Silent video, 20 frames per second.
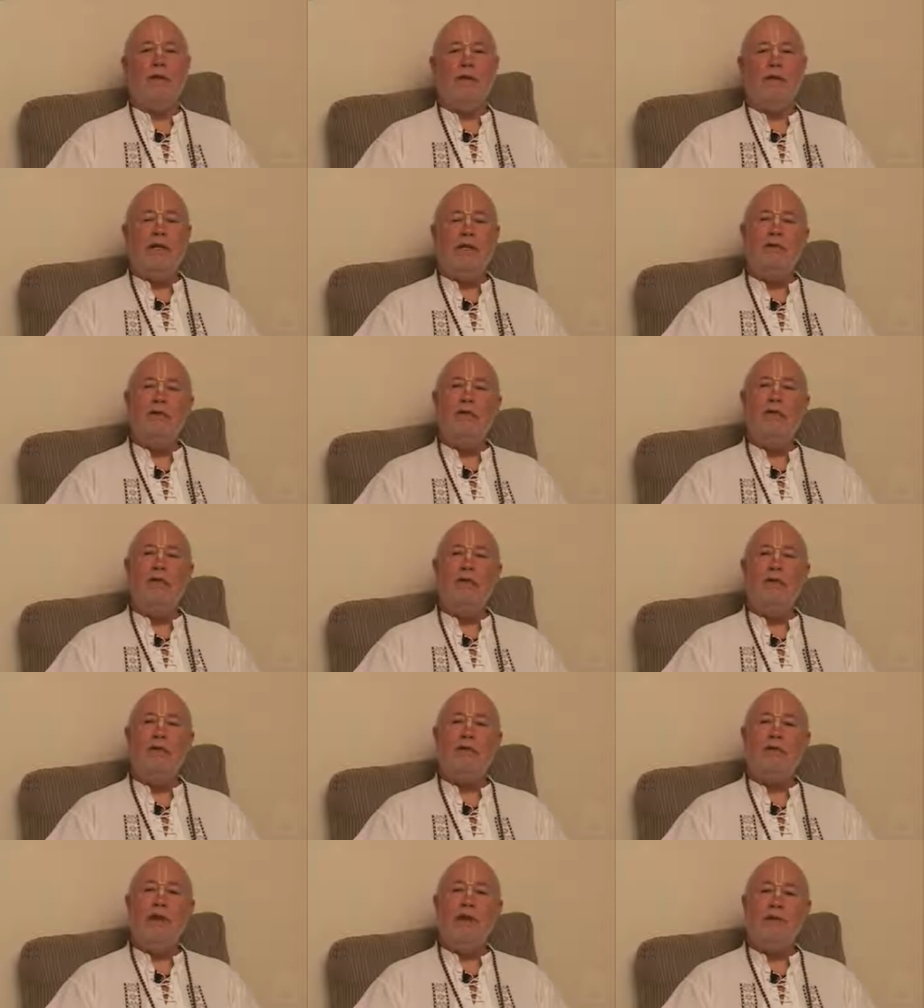leaving
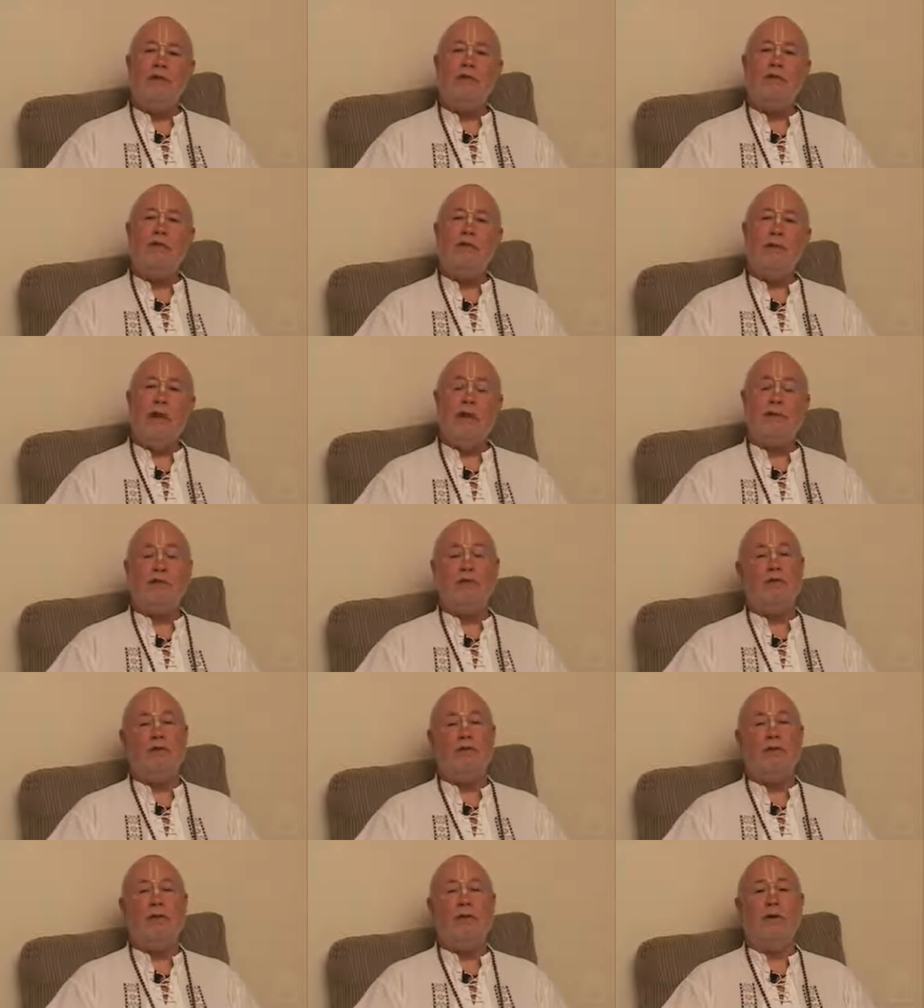you less
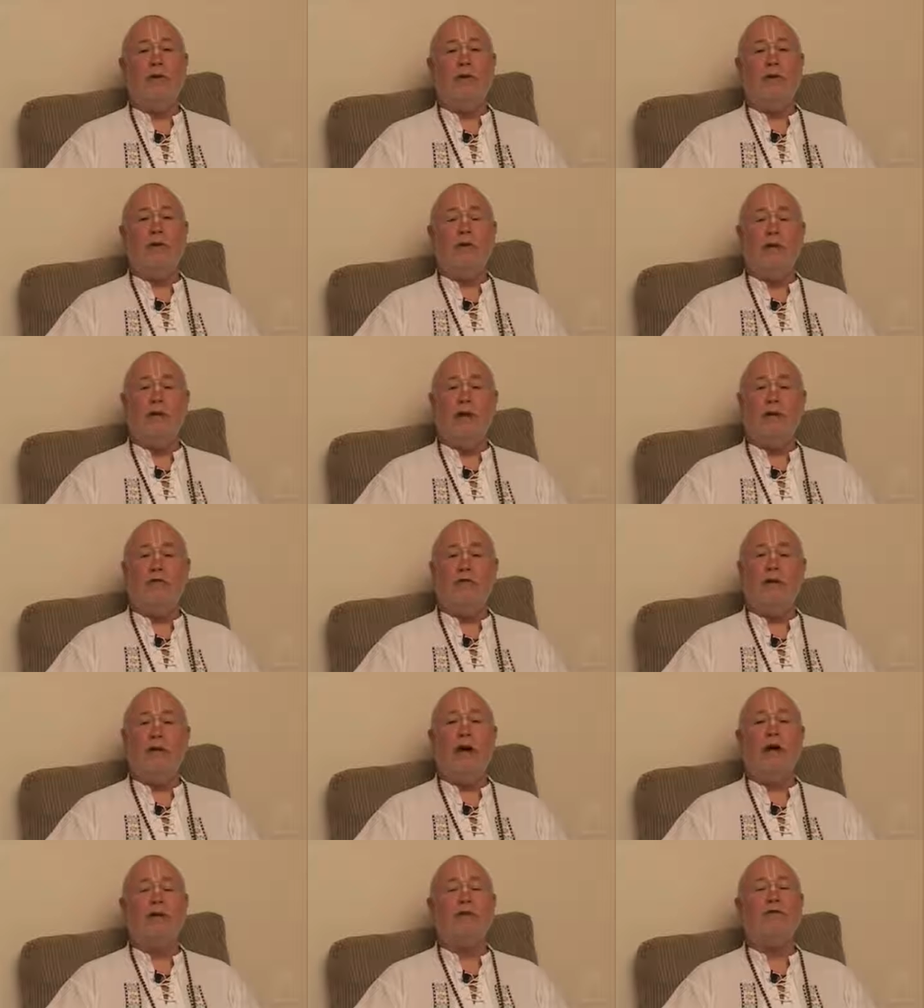attention,
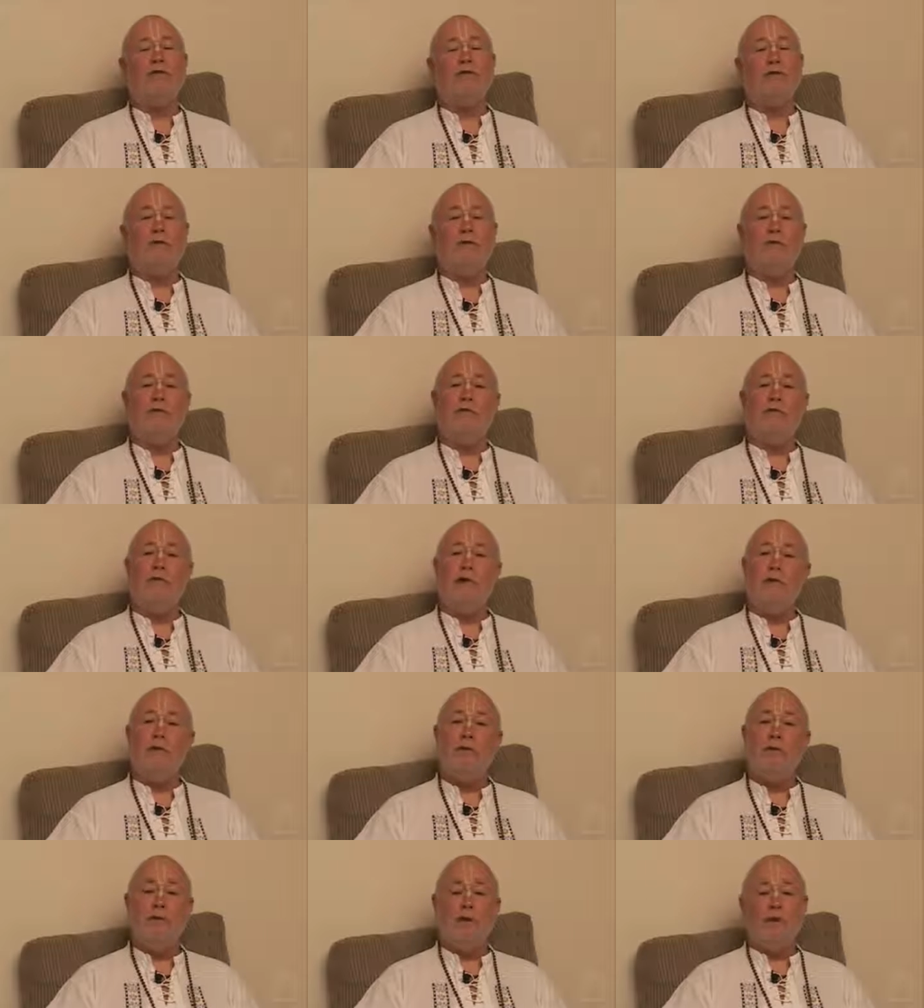less consciousness for
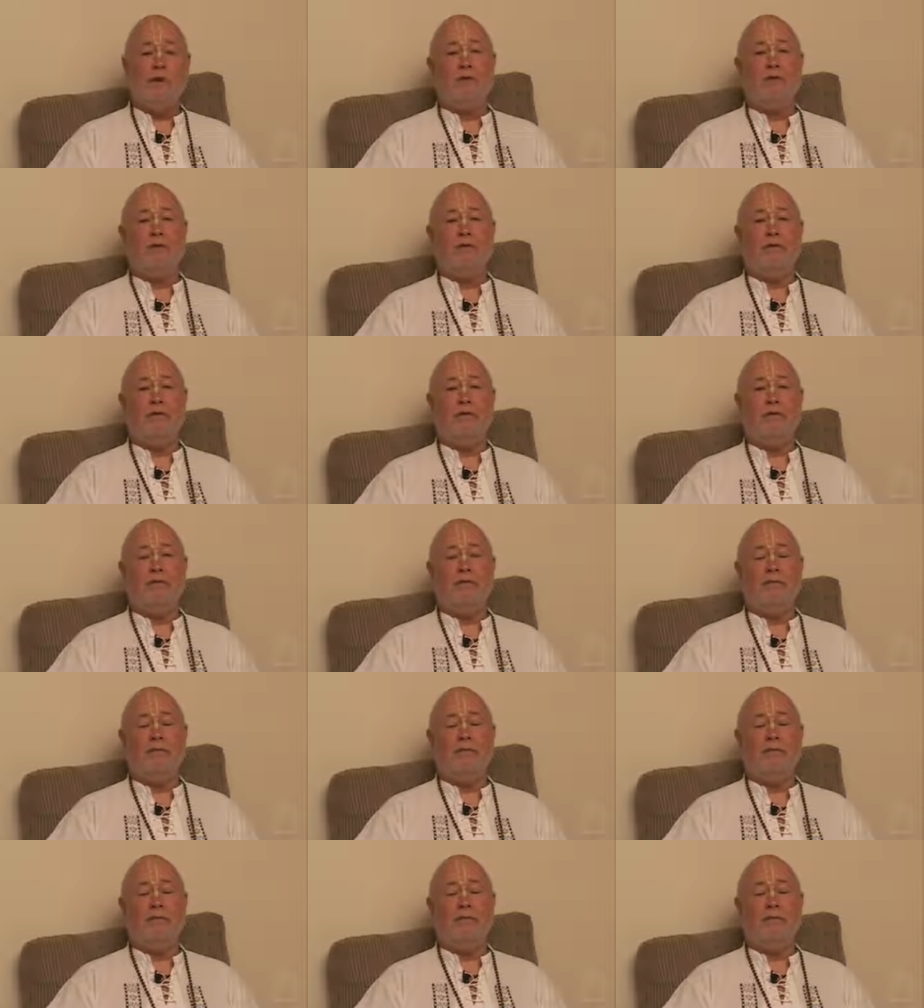other things.